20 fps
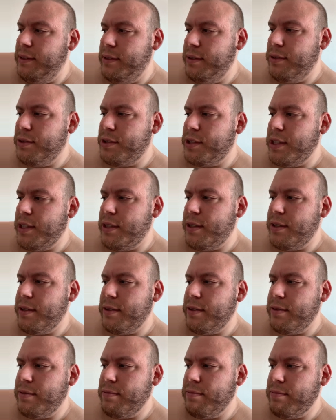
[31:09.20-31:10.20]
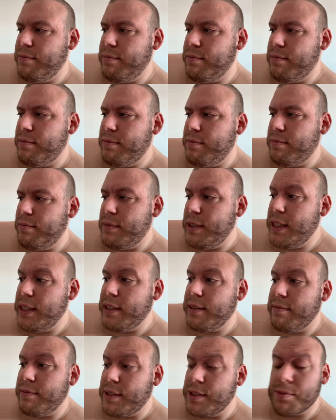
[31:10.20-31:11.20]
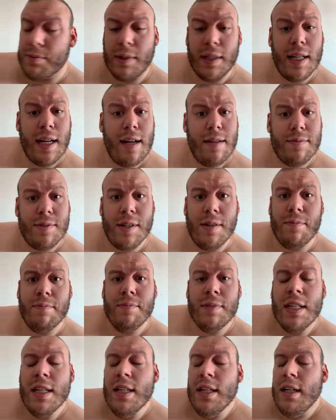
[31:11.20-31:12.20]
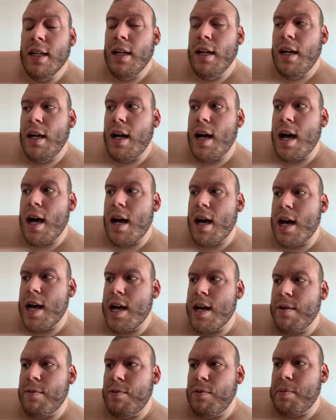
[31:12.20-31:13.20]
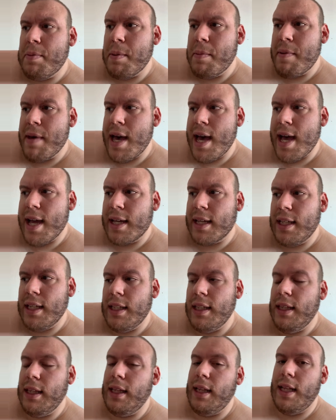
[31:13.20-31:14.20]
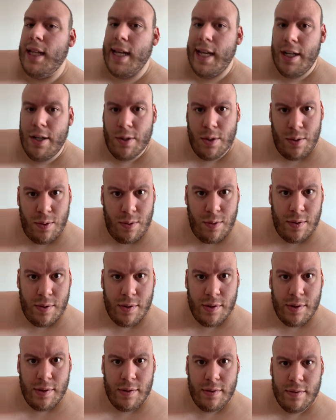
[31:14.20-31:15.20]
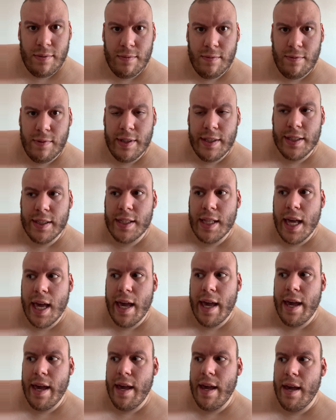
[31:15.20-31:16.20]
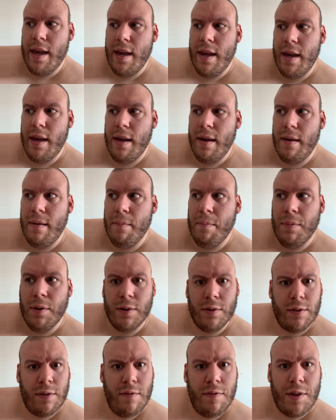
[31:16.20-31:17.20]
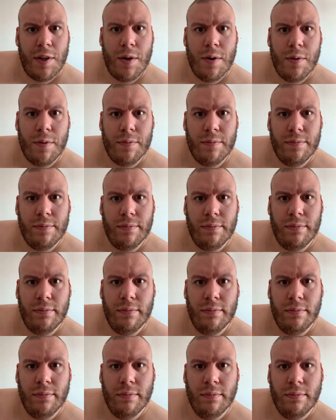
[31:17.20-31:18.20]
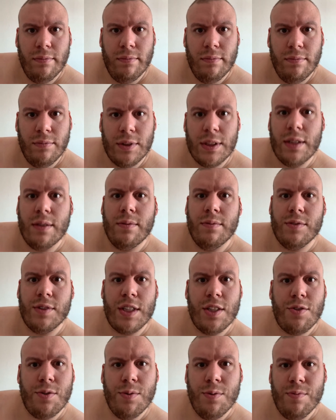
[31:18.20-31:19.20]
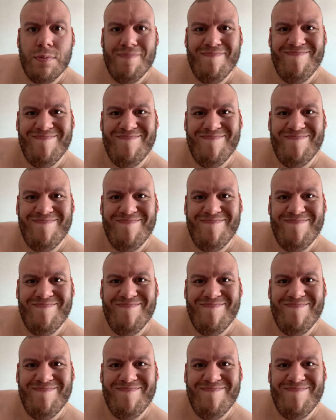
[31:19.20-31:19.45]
So, yeah, that's what I got. So, I will be back later on with a book review. So, stay tuned.